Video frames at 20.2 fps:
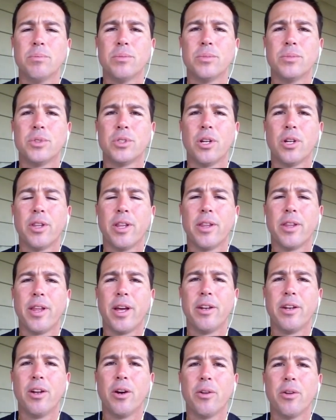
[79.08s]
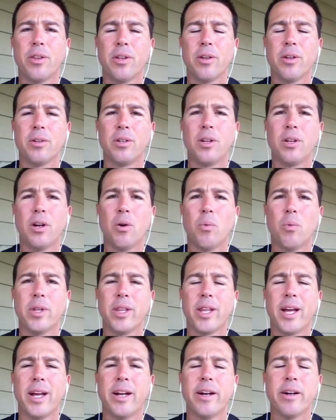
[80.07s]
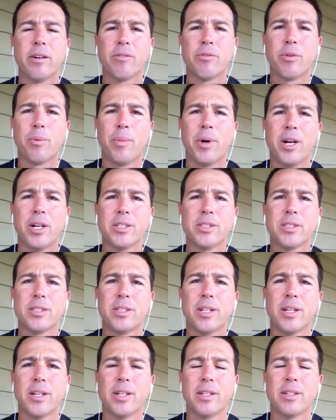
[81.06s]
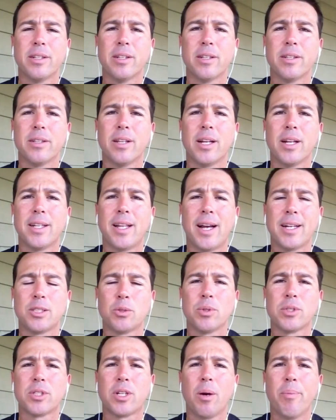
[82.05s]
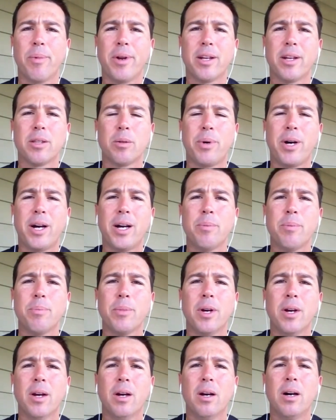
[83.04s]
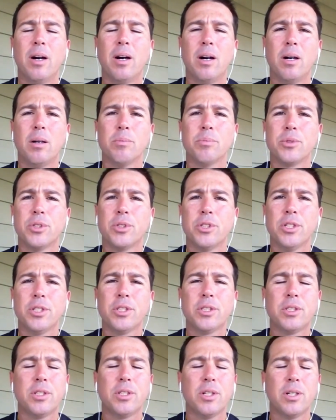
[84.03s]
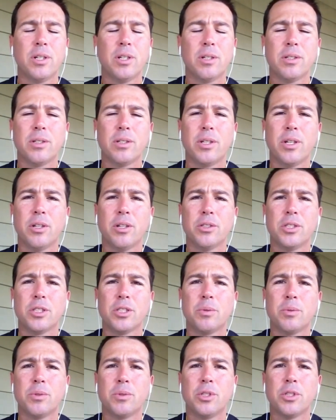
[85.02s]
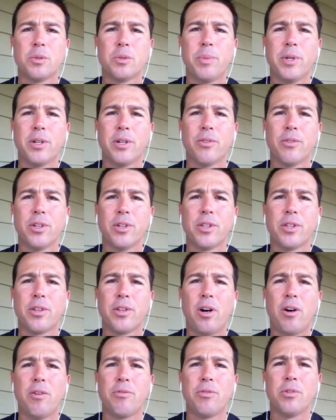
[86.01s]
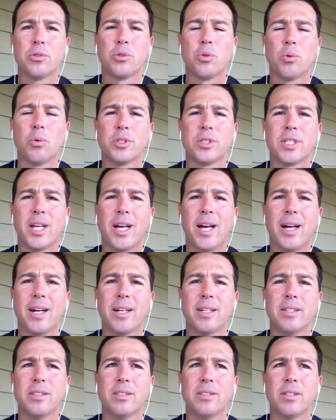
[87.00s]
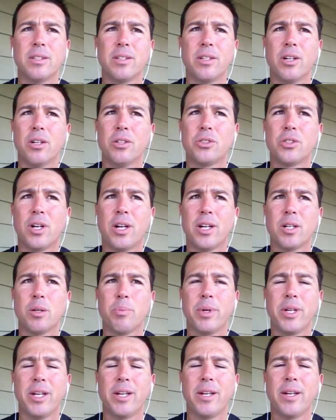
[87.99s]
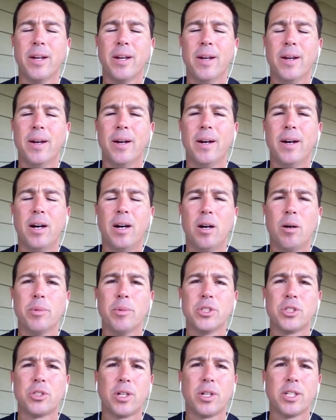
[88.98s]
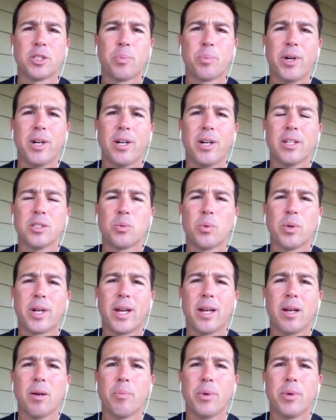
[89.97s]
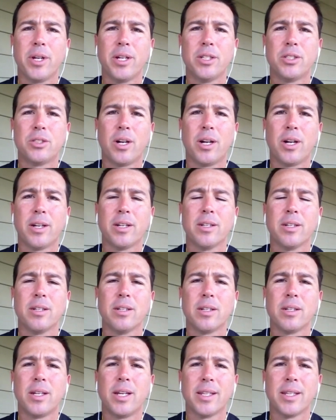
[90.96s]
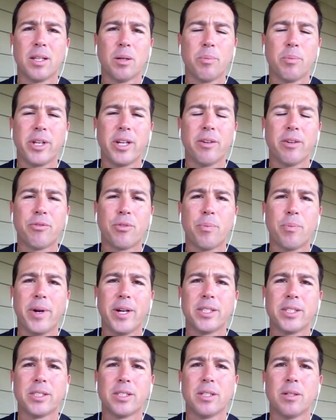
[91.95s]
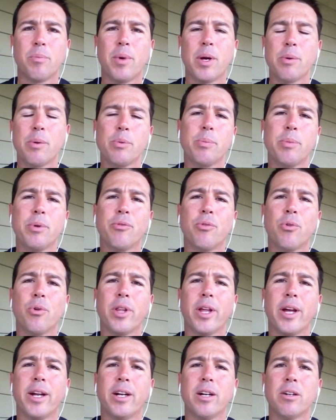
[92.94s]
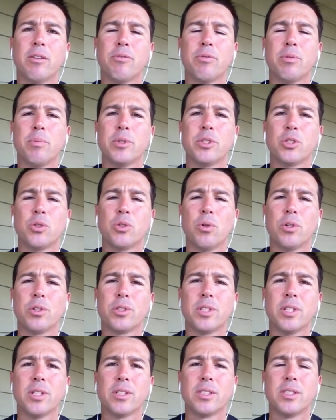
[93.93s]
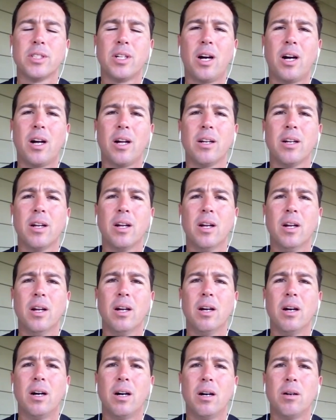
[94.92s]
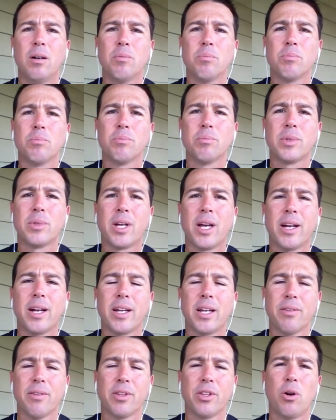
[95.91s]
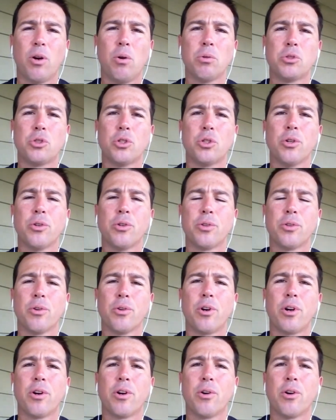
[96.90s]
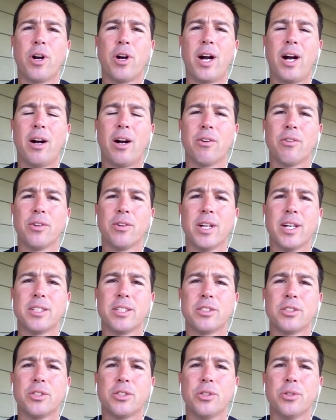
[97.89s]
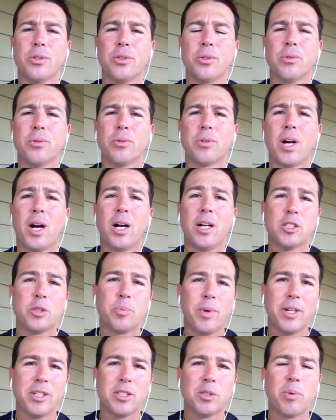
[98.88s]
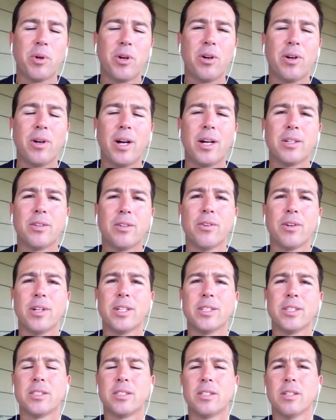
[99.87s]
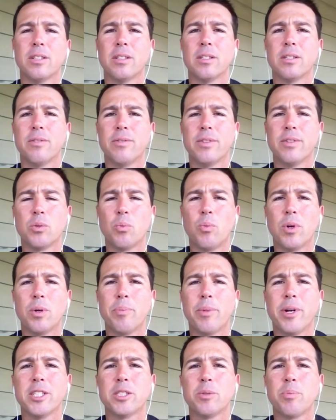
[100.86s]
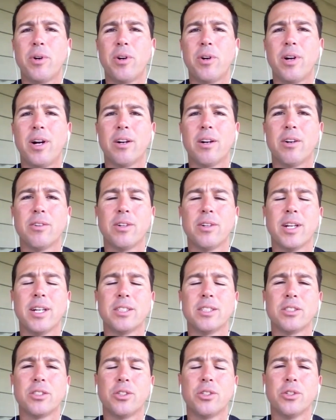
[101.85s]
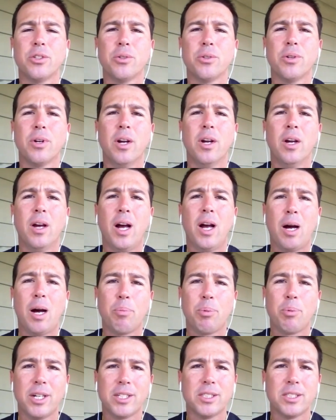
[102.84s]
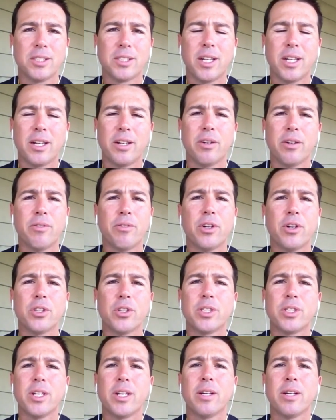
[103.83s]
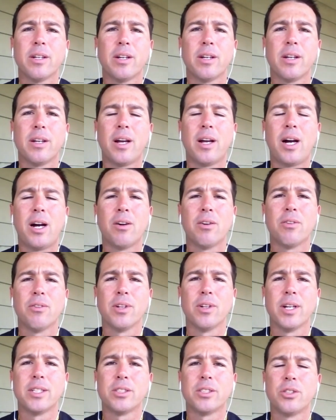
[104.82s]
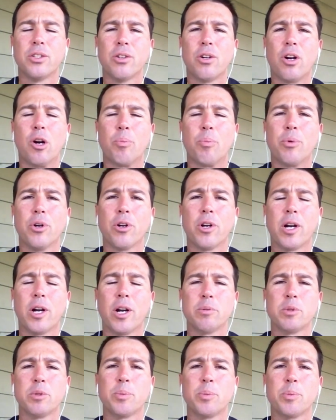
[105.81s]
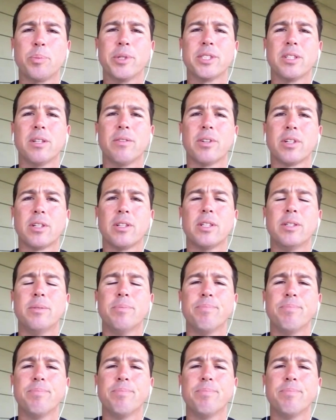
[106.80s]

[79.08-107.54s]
so that they know that, you know, when they hear it from us, that's what's coming down the pipe. So just, you know, just being really thoughtful towards that and, you know, trying to be as transparent as we can be, trying to get them the information maybe before they hear it from a source that's not kind of given the whole truth or how it relates to college baseball, how it relates to Division I baseball, how it relates to Appalachian State University, and how it relates to our program specifically.